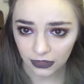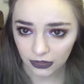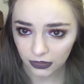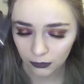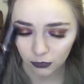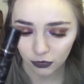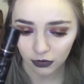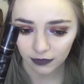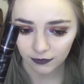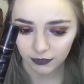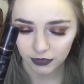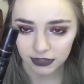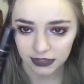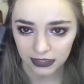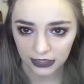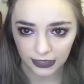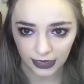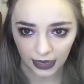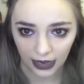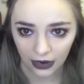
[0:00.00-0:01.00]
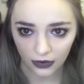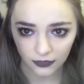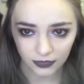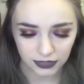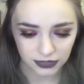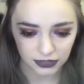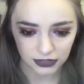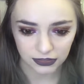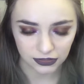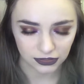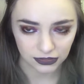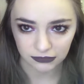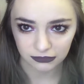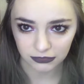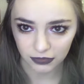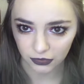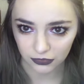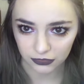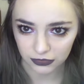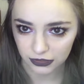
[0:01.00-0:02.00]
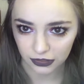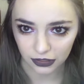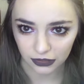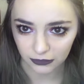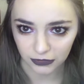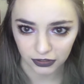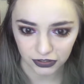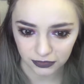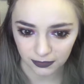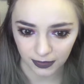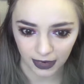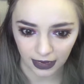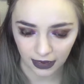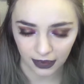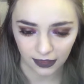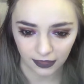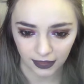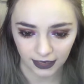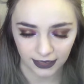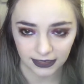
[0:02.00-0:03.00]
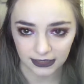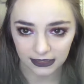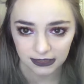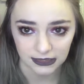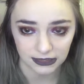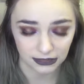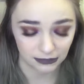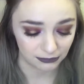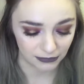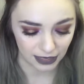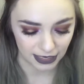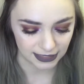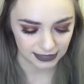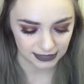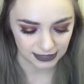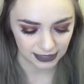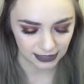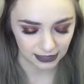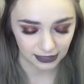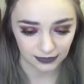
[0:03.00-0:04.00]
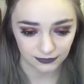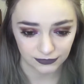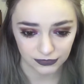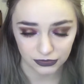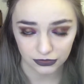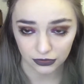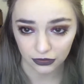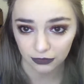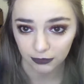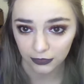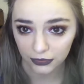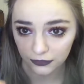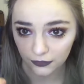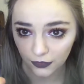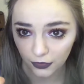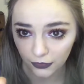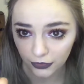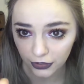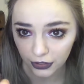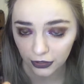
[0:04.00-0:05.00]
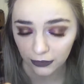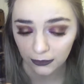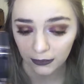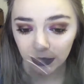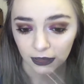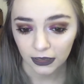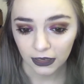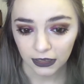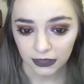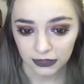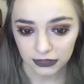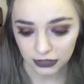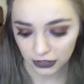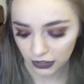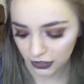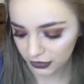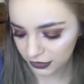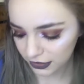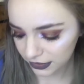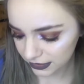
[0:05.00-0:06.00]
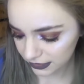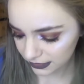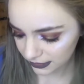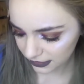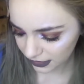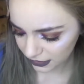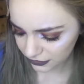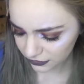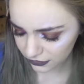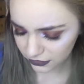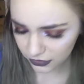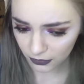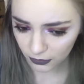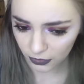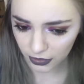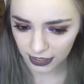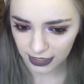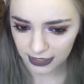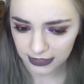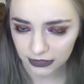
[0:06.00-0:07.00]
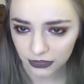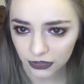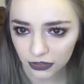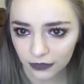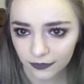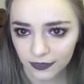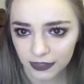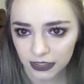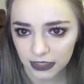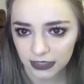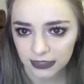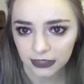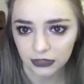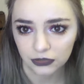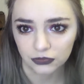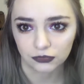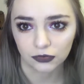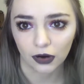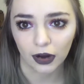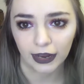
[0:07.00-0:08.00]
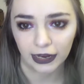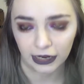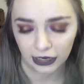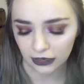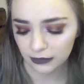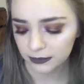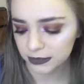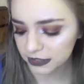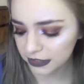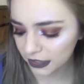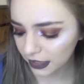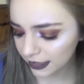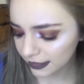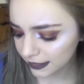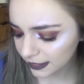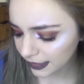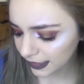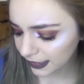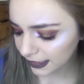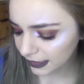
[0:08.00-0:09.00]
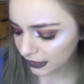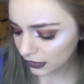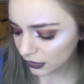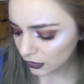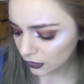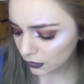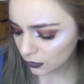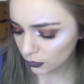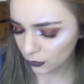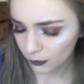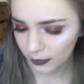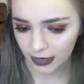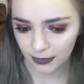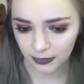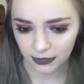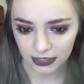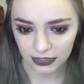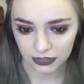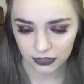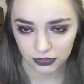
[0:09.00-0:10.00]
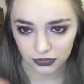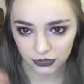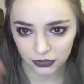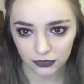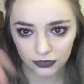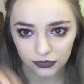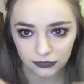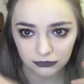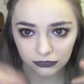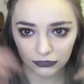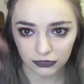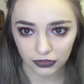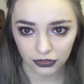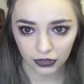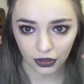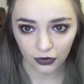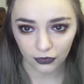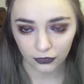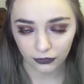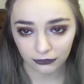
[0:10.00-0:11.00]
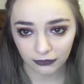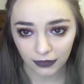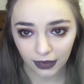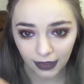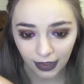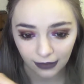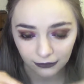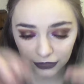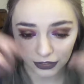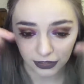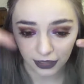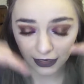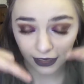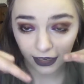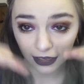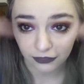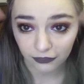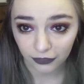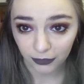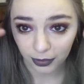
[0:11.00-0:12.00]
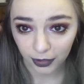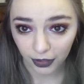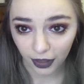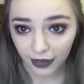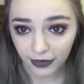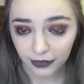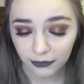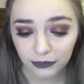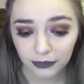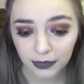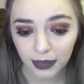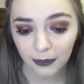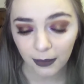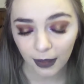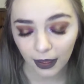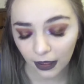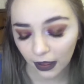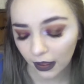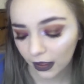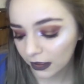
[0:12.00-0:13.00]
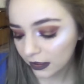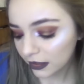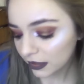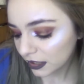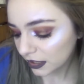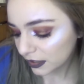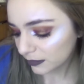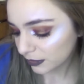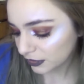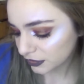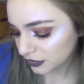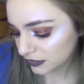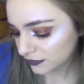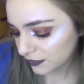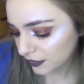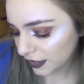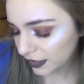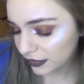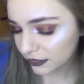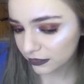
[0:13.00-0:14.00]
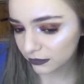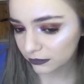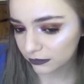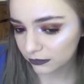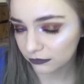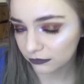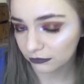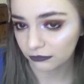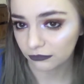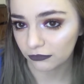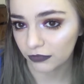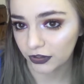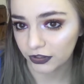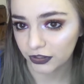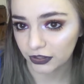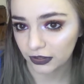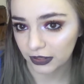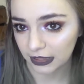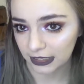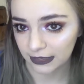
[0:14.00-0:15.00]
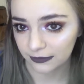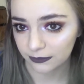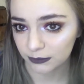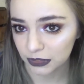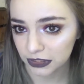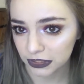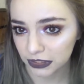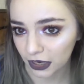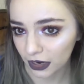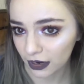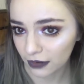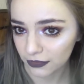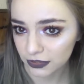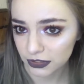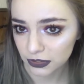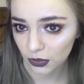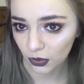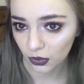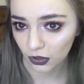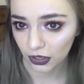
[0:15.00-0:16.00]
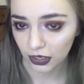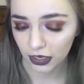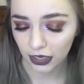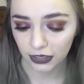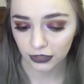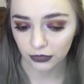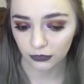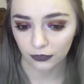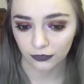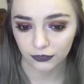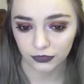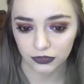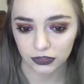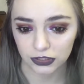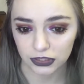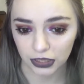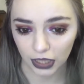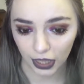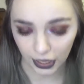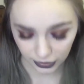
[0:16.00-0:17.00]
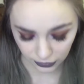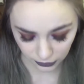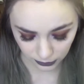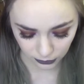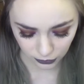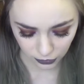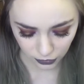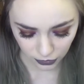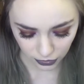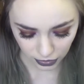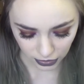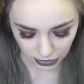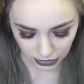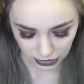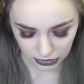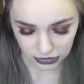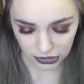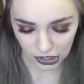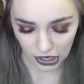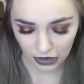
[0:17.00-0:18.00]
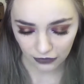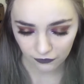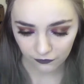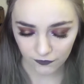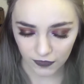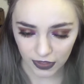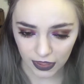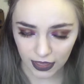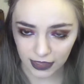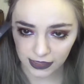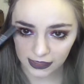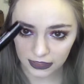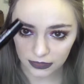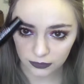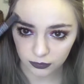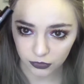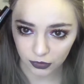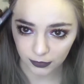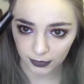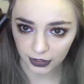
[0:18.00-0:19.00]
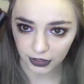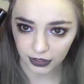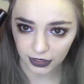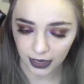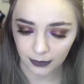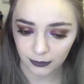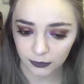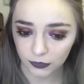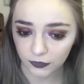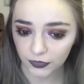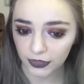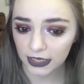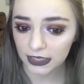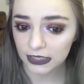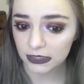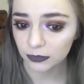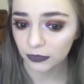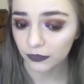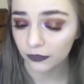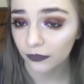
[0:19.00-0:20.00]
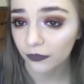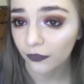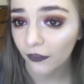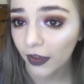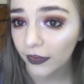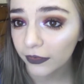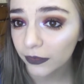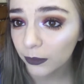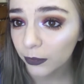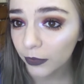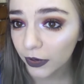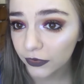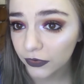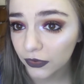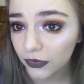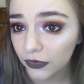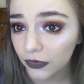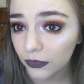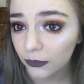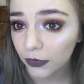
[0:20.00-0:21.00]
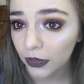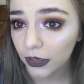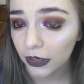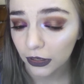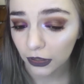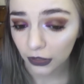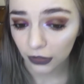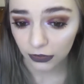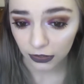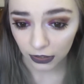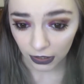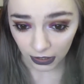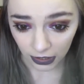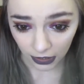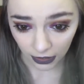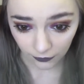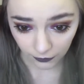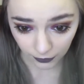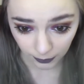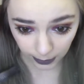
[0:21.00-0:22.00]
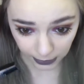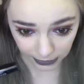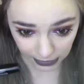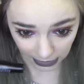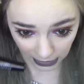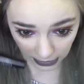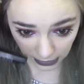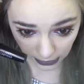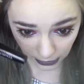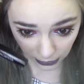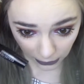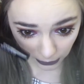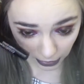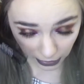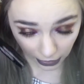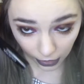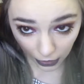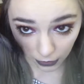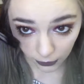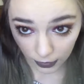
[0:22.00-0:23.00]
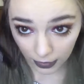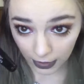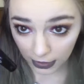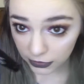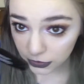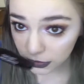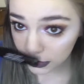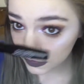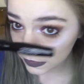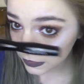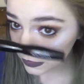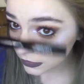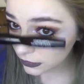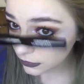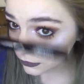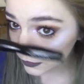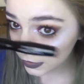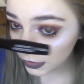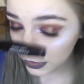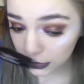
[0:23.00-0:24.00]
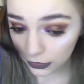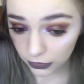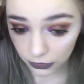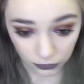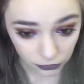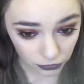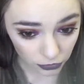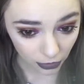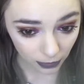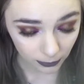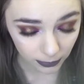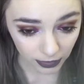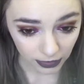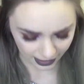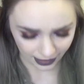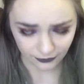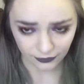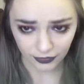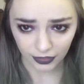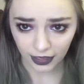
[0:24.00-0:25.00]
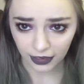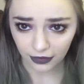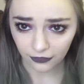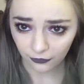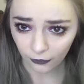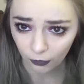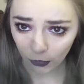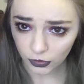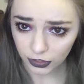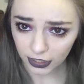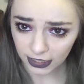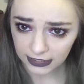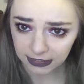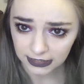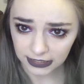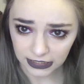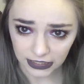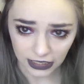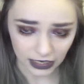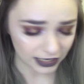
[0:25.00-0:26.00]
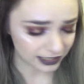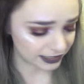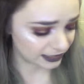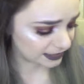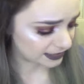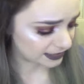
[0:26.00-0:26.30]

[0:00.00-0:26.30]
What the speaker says: the more I've used it now, this has just gotten so much better. Like it's amazing, it gives so much volume. So I don't know what it is. I don't know if it's because they're drying up slightly, or maybe it's just you know how to like kind of apply them a bit better. But I just feel like when you leave mascaras longer, you often just like them more. So I feel like this is probably going to happen with this, but from first impressions, it's really good. I feel particularly on my lower lashes, it did a really good job. And for like $4.99,